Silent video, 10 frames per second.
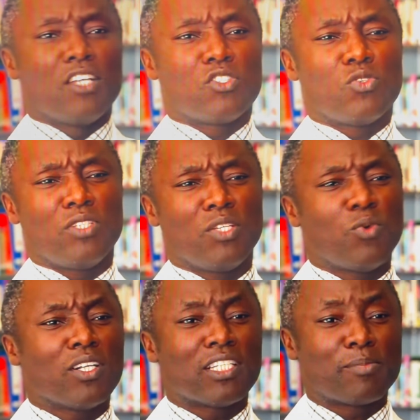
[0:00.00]
So the
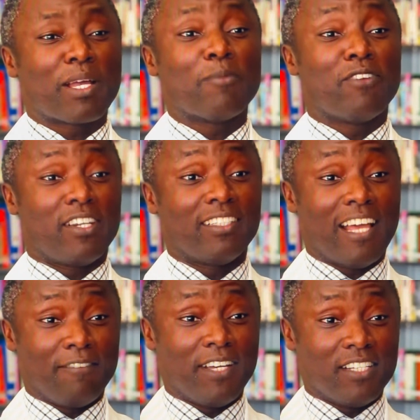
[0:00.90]
world has become very
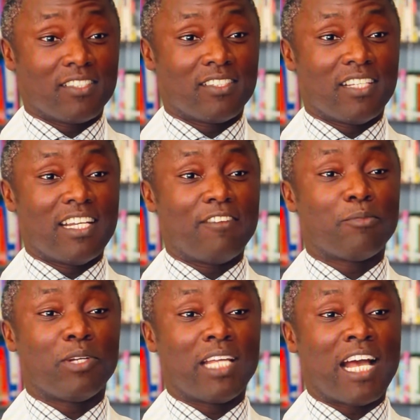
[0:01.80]
diverse, and
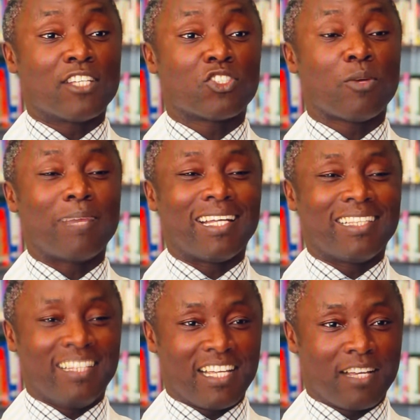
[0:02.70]
everybody has some
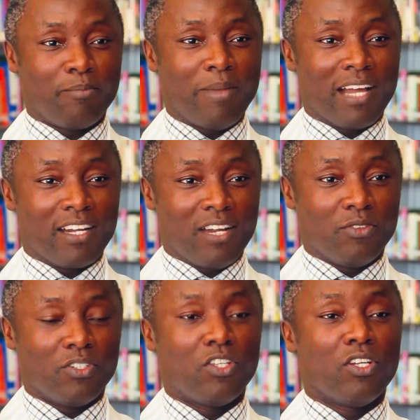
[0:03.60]
ethnic
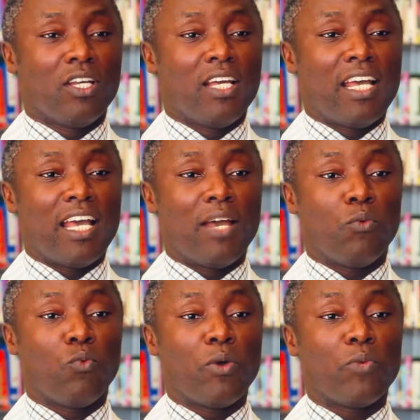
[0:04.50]
background.
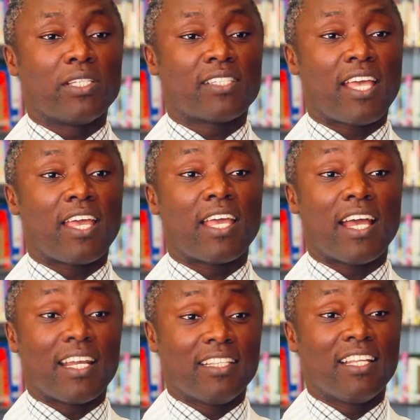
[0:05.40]
When we say
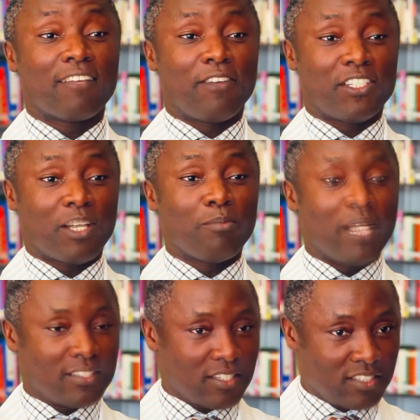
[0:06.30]
ethnic facial
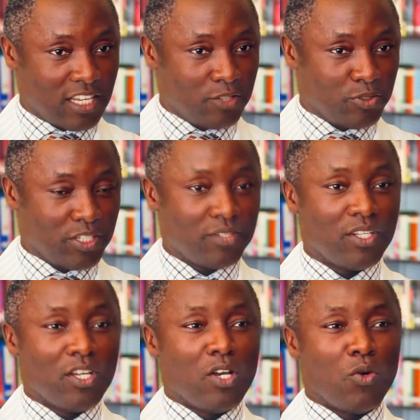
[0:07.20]
plastic surgery,
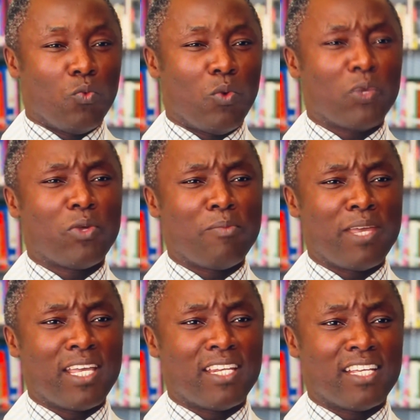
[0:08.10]
what we
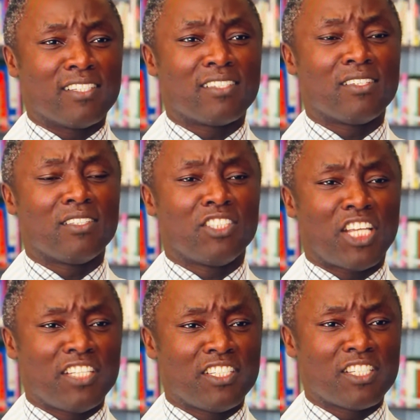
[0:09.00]
mean is
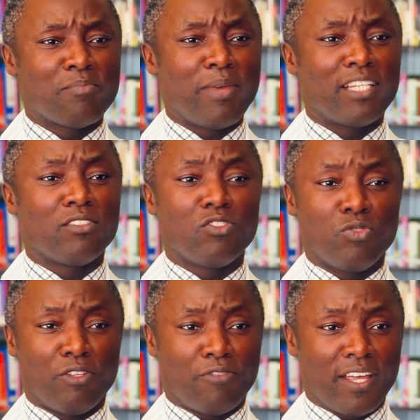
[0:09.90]
changes made to
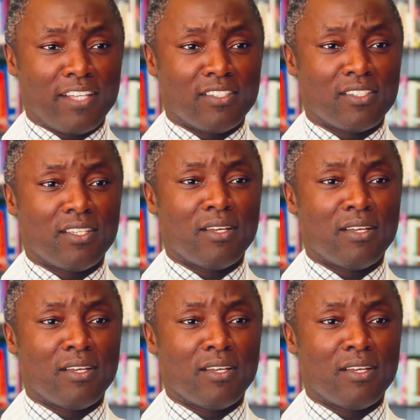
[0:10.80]
the face